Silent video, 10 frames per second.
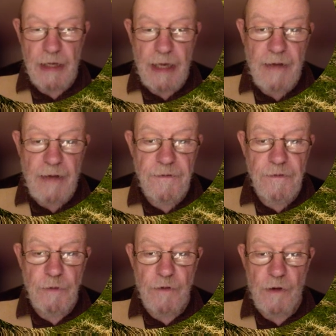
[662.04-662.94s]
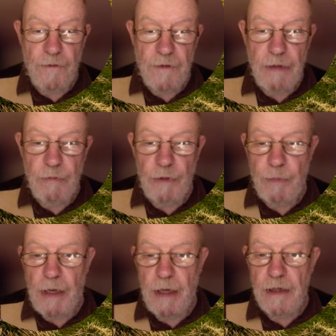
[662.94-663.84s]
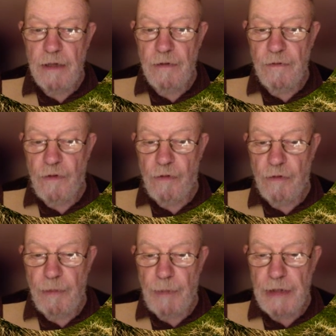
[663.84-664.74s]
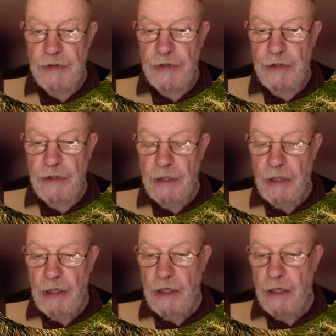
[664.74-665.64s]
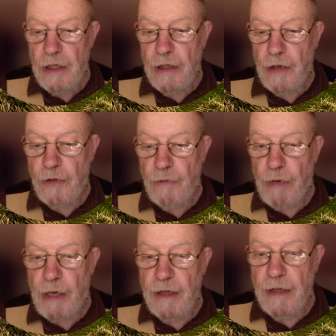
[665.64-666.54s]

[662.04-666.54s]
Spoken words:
left we've got Fleetwith Pike that we've already mentioned, and on the right